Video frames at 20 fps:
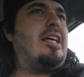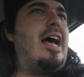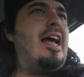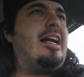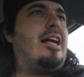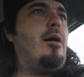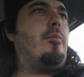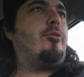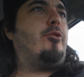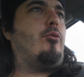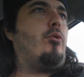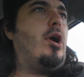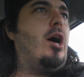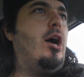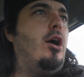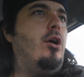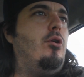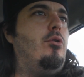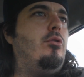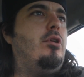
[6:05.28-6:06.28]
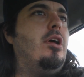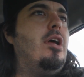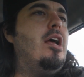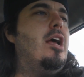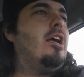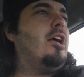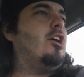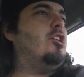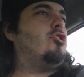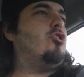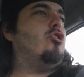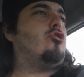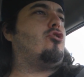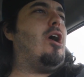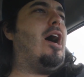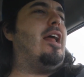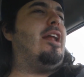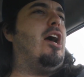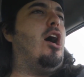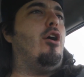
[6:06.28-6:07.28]
to take up the road because you're
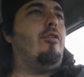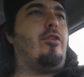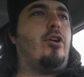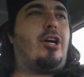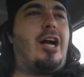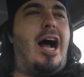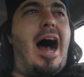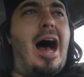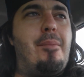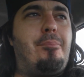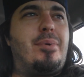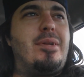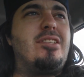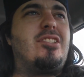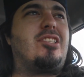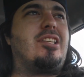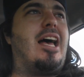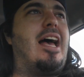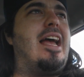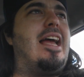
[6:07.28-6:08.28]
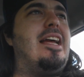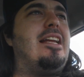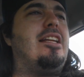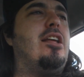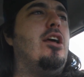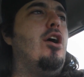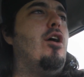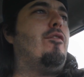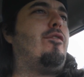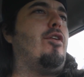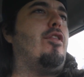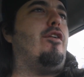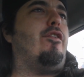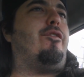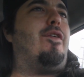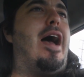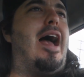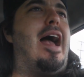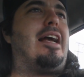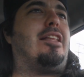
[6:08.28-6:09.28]
trying to overcompensate for the
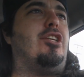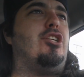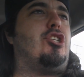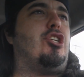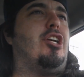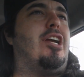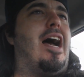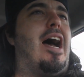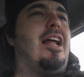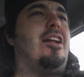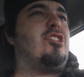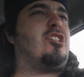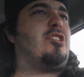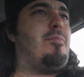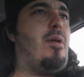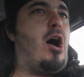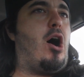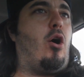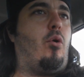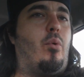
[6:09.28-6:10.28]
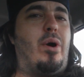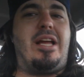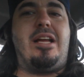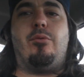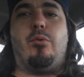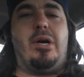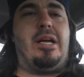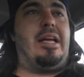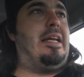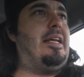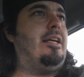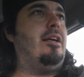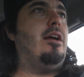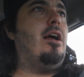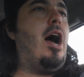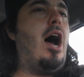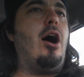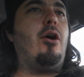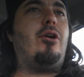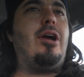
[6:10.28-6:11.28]
fact that you got a small wee wee.
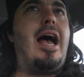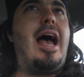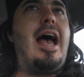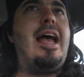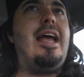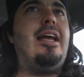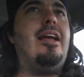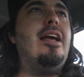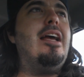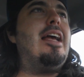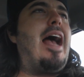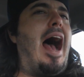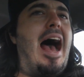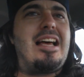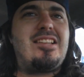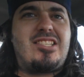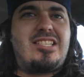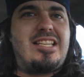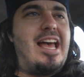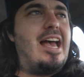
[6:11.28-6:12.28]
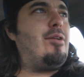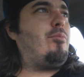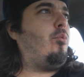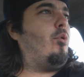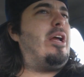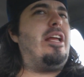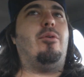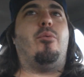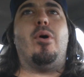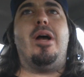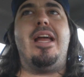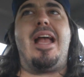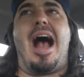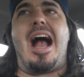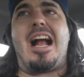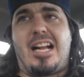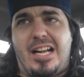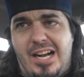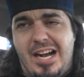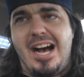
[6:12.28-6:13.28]
Okay? I said wee wee.
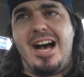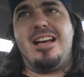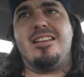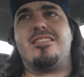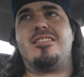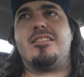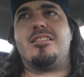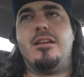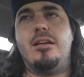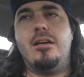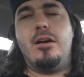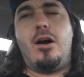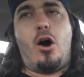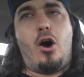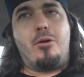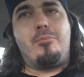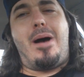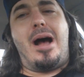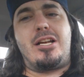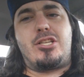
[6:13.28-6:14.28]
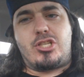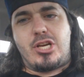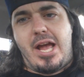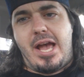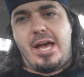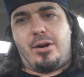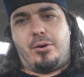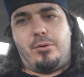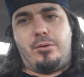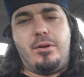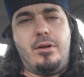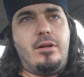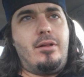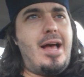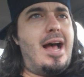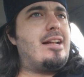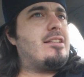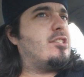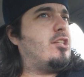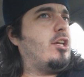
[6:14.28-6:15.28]
I cussed on my channel.
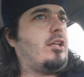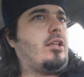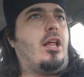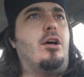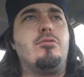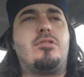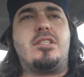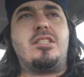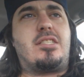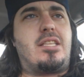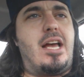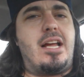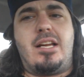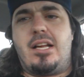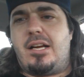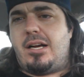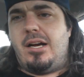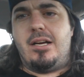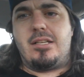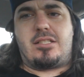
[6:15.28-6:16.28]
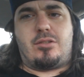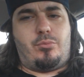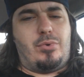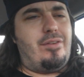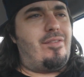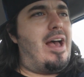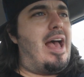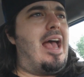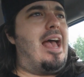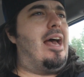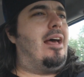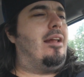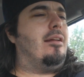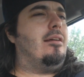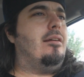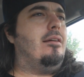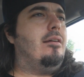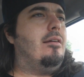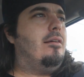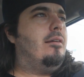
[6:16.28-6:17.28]
That's the closest thing to cussing we've had.
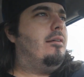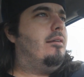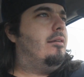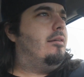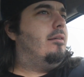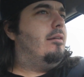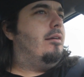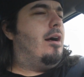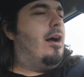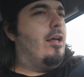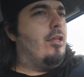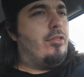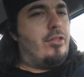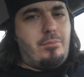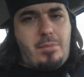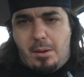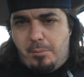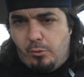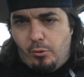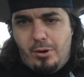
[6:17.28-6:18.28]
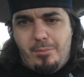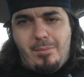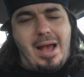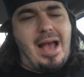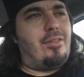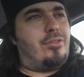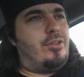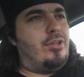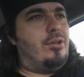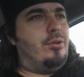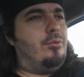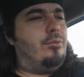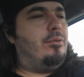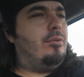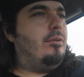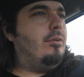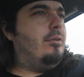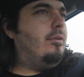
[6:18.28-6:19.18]
Other than my boy Matthew